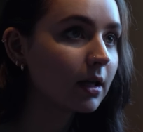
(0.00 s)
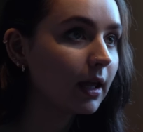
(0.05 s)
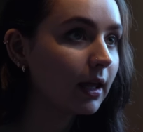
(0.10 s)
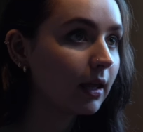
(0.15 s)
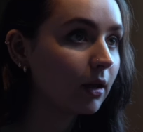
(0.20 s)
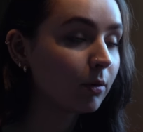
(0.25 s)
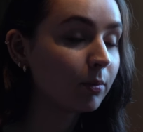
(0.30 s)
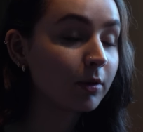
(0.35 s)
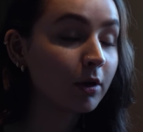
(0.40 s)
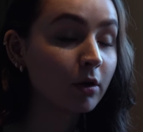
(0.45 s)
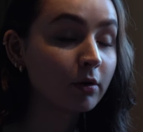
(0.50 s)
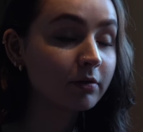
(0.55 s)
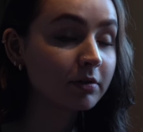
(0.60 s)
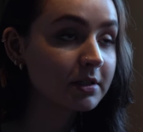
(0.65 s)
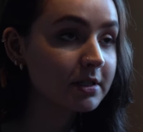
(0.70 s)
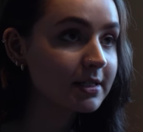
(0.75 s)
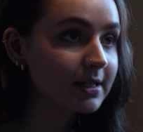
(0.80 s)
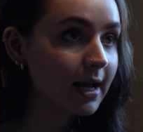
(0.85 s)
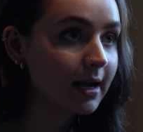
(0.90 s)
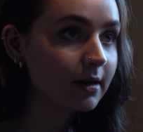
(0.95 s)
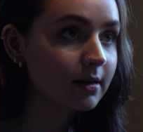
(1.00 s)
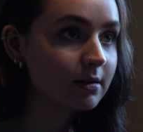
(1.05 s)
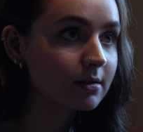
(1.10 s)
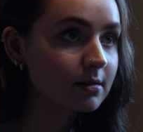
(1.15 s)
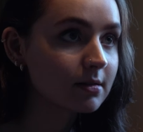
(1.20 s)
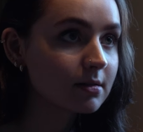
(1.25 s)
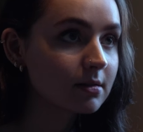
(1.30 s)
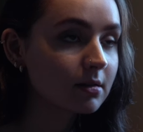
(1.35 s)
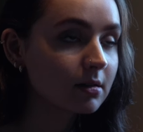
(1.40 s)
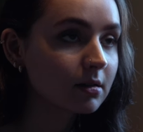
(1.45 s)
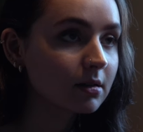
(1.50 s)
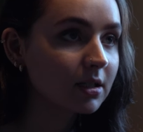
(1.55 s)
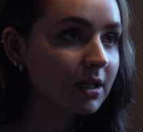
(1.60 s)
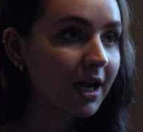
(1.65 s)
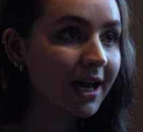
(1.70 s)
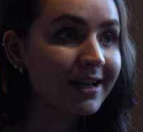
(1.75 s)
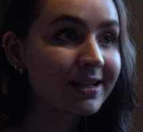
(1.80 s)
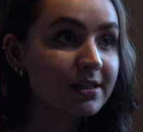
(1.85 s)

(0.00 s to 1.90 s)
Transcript: It'll be over in seconds, and